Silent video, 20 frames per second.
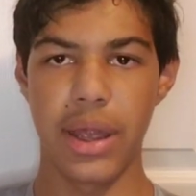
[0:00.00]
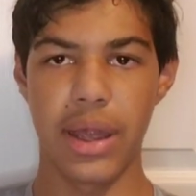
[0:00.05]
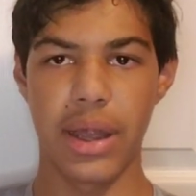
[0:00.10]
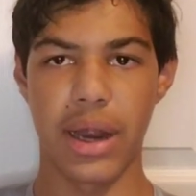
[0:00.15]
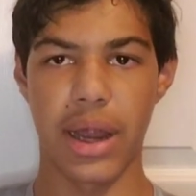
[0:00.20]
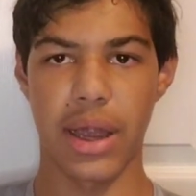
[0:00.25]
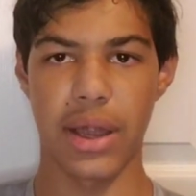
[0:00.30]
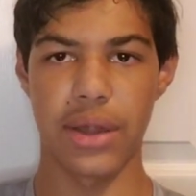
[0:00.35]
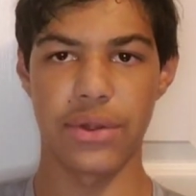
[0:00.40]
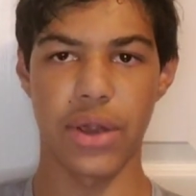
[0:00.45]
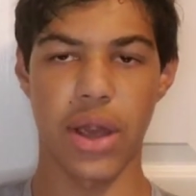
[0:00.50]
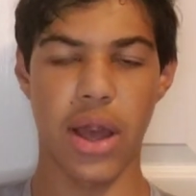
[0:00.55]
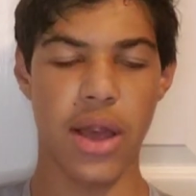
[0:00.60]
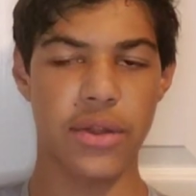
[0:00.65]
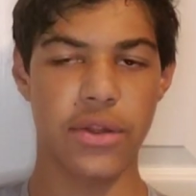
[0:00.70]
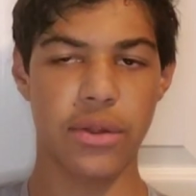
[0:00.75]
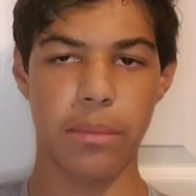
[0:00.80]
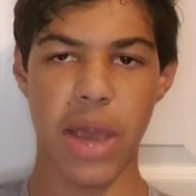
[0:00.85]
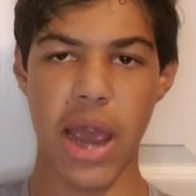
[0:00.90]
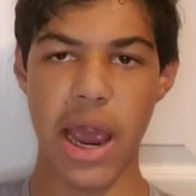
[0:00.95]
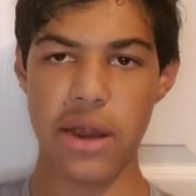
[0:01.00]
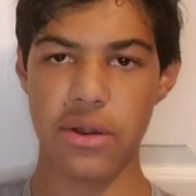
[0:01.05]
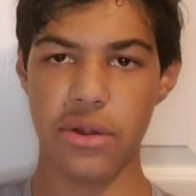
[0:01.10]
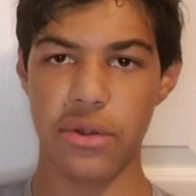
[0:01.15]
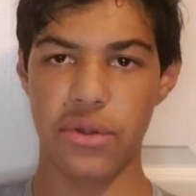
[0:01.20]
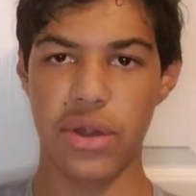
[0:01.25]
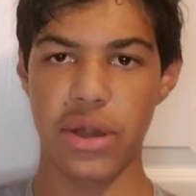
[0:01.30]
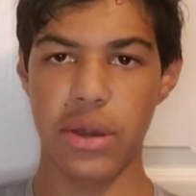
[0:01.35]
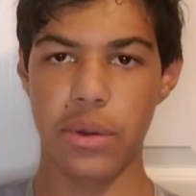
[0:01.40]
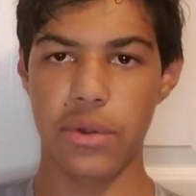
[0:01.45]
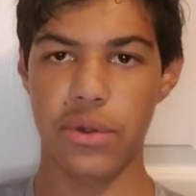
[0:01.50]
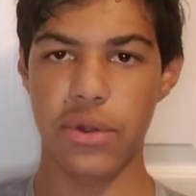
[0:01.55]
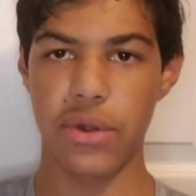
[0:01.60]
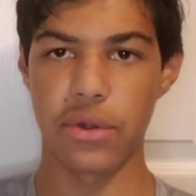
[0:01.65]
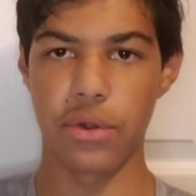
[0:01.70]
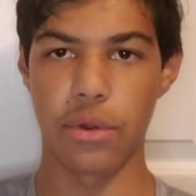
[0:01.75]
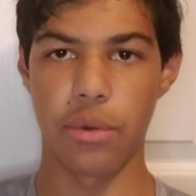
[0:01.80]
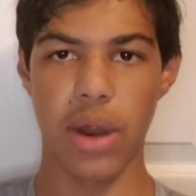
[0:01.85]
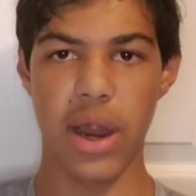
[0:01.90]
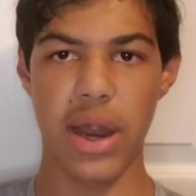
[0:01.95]
It has awesome action
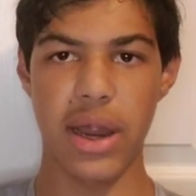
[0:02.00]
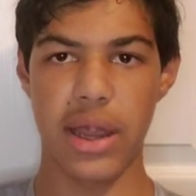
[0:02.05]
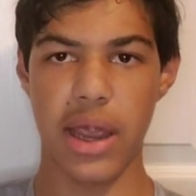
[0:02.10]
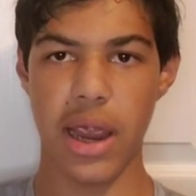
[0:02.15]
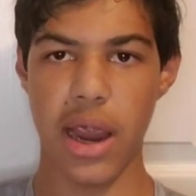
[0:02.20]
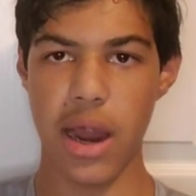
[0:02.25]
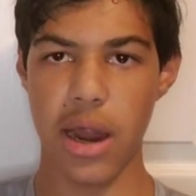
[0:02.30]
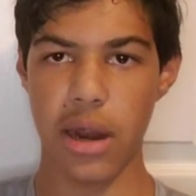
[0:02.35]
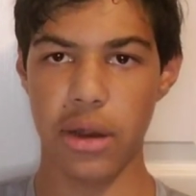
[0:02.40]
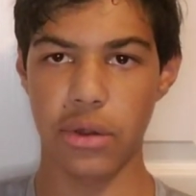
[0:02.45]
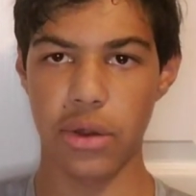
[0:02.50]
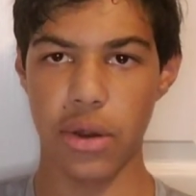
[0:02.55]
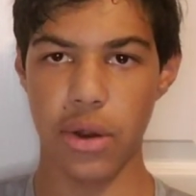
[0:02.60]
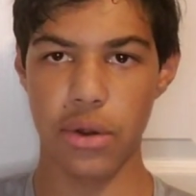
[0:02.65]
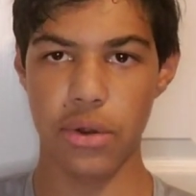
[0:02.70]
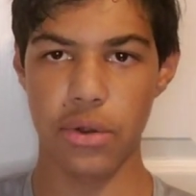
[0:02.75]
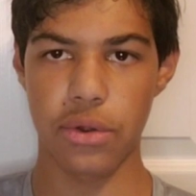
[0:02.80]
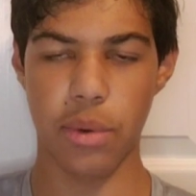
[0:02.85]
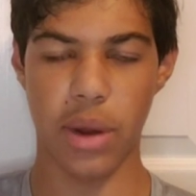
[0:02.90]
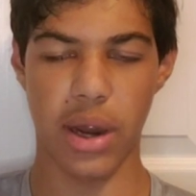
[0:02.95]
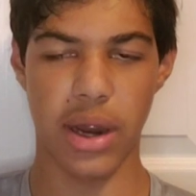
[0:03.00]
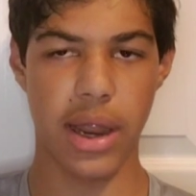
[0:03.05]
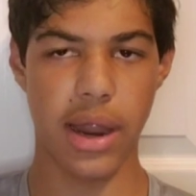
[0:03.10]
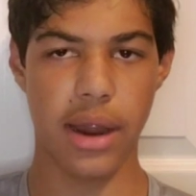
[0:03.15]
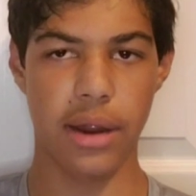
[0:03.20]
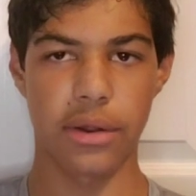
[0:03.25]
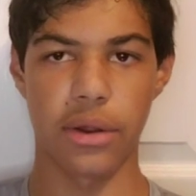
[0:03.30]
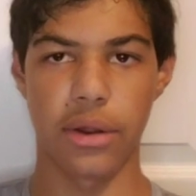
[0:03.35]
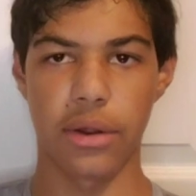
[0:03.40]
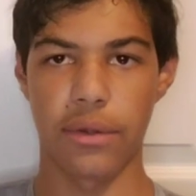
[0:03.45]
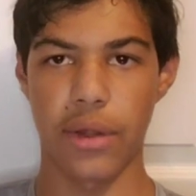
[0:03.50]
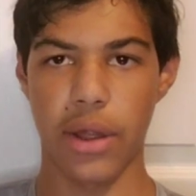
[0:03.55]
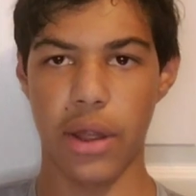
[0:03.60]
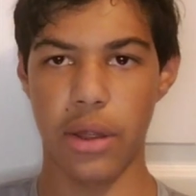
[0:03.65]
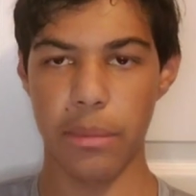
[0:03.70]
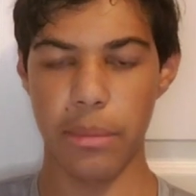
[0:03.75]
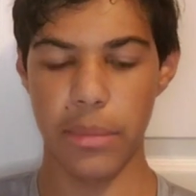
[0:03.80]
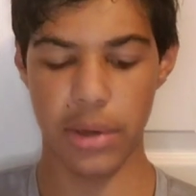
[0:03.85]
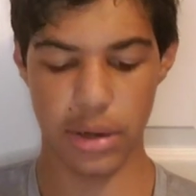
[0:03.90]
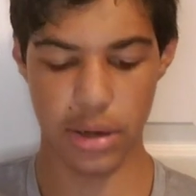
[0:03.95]
sequences, great characters, great character
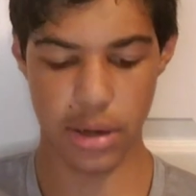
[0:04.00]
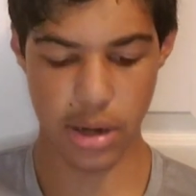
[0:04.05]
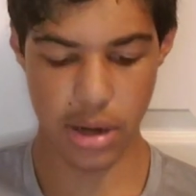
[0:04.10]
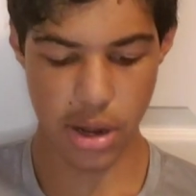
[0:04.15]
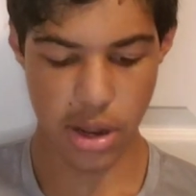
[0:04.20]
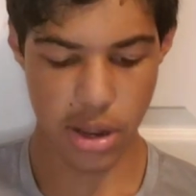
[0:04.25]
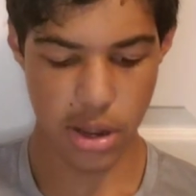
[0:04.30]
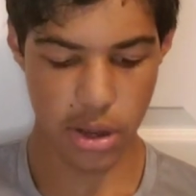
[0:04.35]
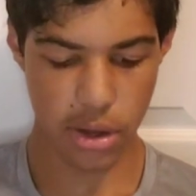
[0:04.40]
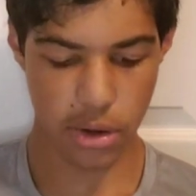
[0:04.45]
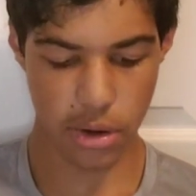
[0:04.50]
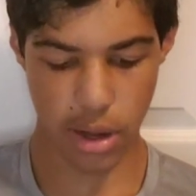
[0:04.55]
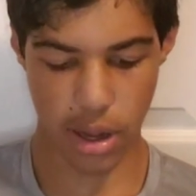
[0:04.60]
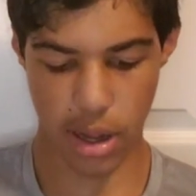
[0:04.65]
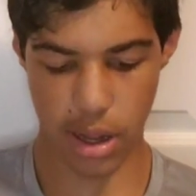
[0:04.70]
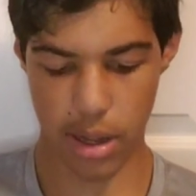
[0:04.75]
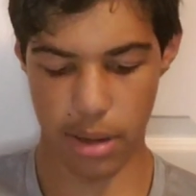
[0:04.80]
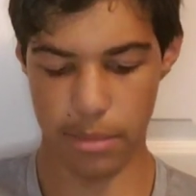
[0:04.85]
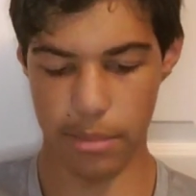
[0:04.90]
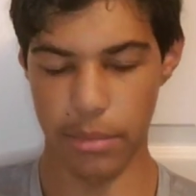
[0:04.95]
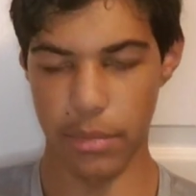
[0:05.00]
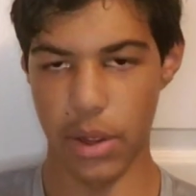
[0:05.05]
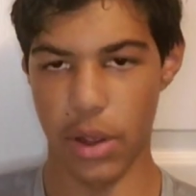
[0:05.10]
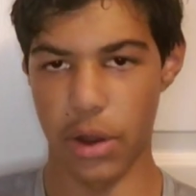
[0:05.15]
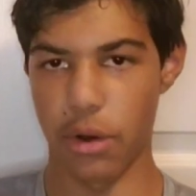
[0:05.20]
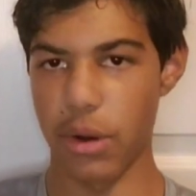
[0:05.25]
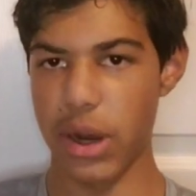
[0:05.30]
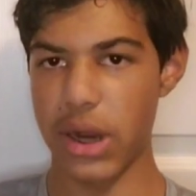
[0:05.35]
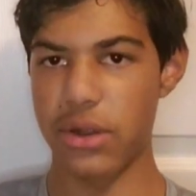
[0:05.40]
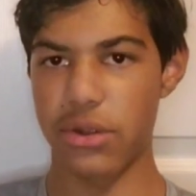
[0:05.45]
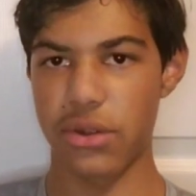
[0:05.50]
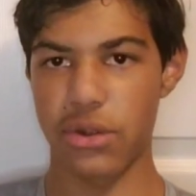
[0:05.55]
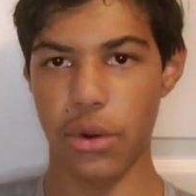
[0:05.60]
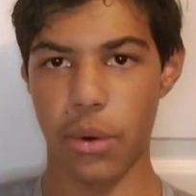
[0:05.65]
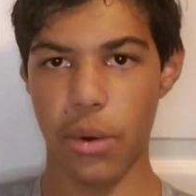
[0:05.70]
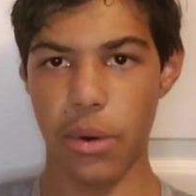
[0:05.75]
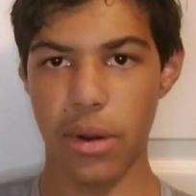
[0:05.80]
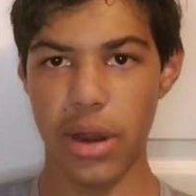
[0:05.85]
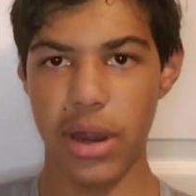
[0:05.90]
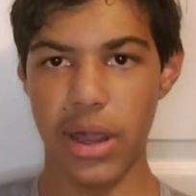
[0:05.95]
development, um, a great
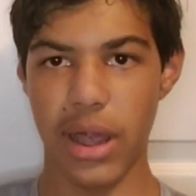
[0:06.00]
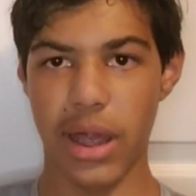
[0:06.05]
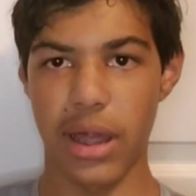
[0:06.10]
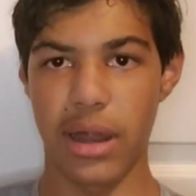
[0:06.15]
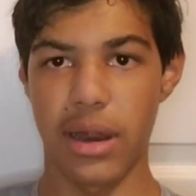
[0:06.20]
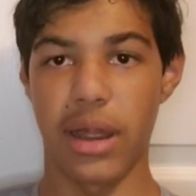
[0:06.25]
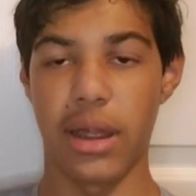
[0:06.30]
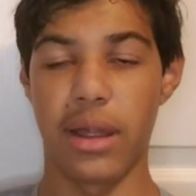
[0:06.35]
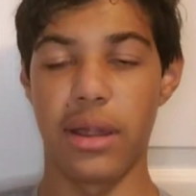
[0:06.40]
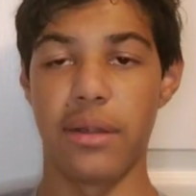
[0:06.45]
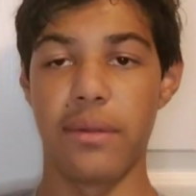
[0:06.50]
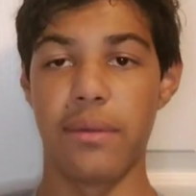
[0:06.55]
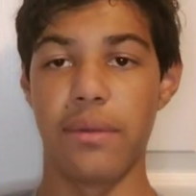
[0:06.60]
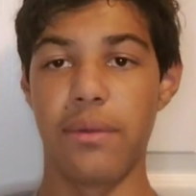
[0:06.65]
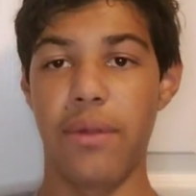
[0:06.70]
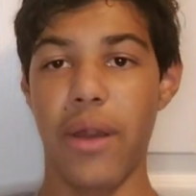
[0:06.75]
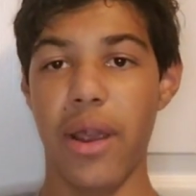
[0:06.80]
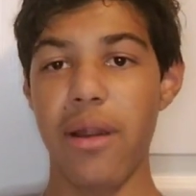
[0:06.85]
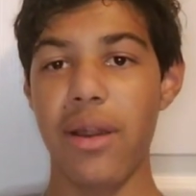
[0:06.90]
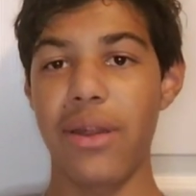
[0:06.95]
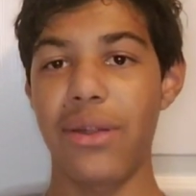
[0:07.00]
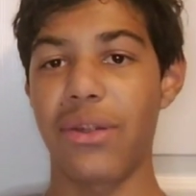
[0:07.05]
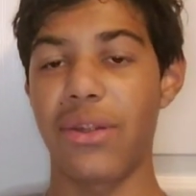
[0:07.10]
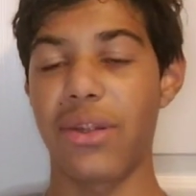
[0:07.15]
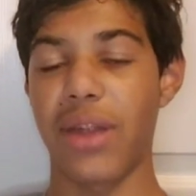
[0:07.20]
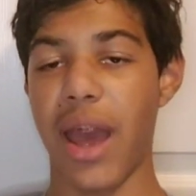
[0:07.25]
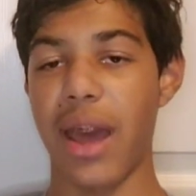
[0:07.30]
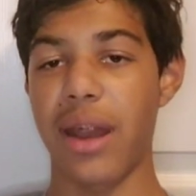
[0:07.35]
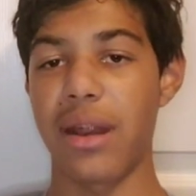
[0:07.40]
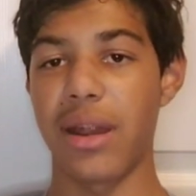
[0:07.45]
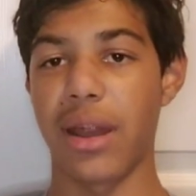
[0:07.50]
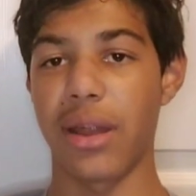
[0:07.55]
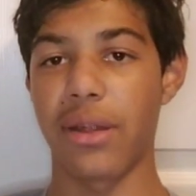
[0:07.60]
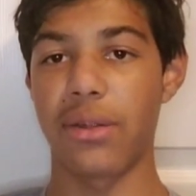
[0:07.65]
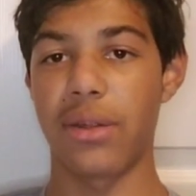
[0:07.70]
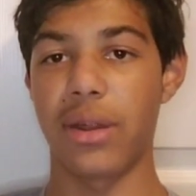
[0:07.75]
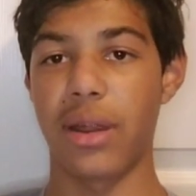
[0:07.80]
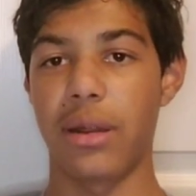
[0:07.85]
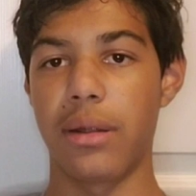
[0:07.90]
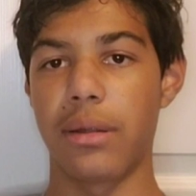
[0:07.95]
story, and a very sad
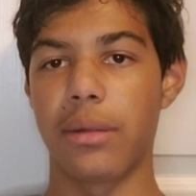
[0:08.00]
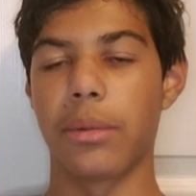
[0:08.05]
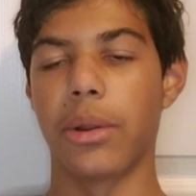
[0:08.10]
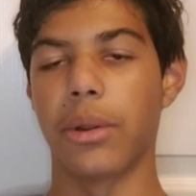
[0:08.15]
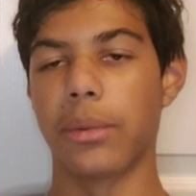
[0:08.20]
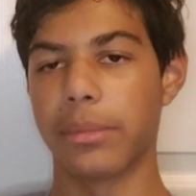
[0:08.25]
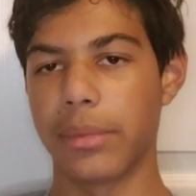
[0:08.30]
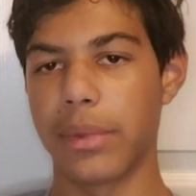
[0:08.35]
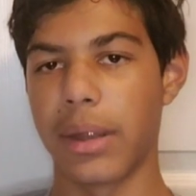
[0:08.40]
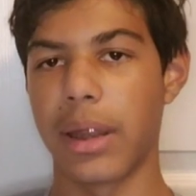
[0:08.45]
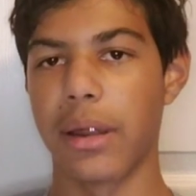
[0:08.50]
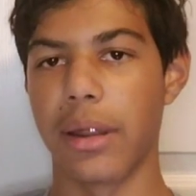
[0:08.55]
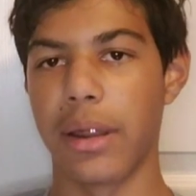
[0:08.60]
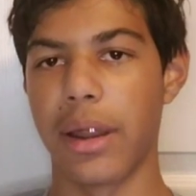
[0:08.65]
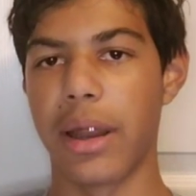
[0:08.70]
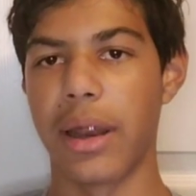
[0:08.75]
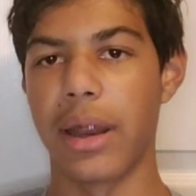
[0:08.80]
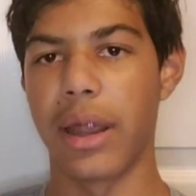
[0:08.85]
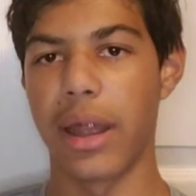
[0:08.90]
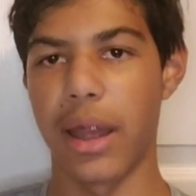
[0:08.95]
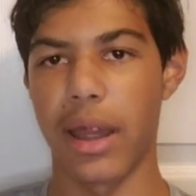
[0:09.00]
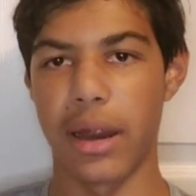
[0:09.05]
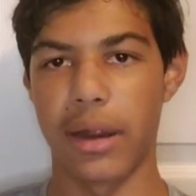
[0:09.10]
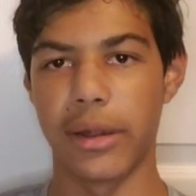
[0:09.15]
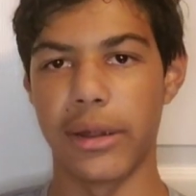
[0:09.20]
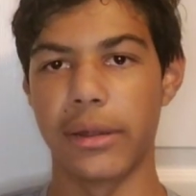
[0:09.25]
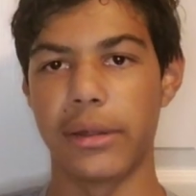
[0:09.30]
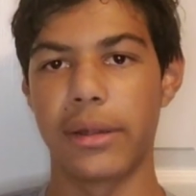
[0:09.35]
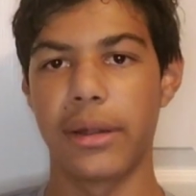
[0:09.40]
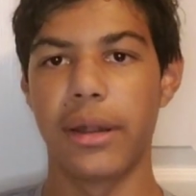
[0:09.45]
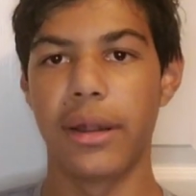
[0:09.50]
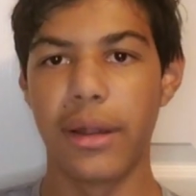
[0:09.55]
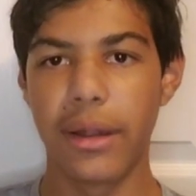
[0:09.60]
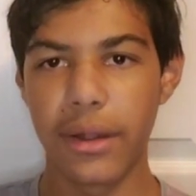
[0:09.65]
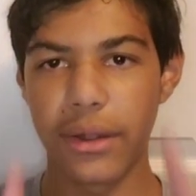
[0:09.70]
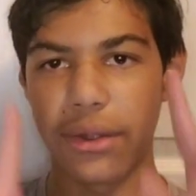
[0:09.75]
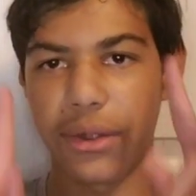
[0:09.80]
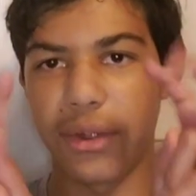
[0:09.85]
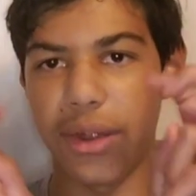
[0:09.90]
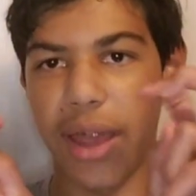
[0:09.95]
death scene. Well, then again,
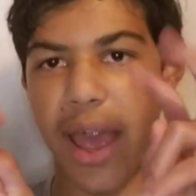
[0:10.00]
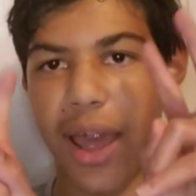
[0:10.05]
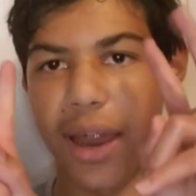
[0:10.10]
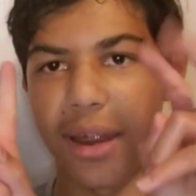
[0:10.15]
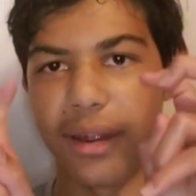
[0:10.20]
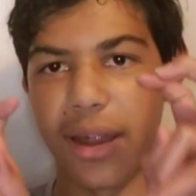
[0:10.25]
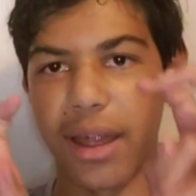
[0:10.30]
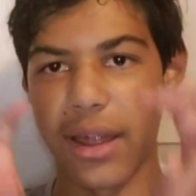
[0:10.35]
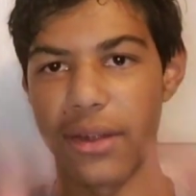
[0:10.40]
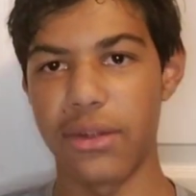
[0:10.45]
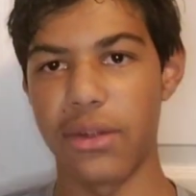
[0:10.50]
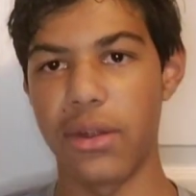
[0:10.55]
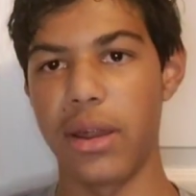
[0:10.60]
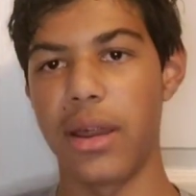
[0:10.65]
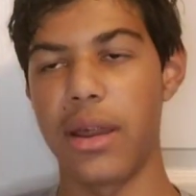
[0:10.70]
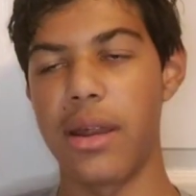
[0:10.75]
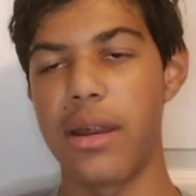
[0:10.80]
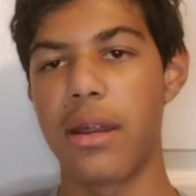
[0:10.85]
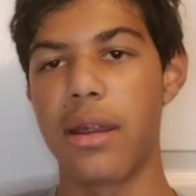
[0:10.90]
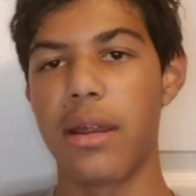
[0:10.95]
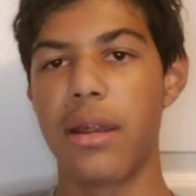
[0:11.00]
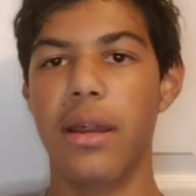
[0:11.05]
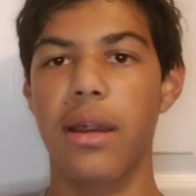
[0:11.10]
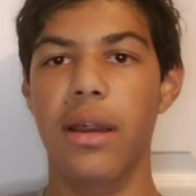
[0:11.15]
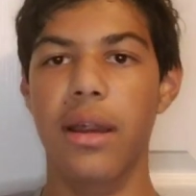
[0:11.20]
sad death scene.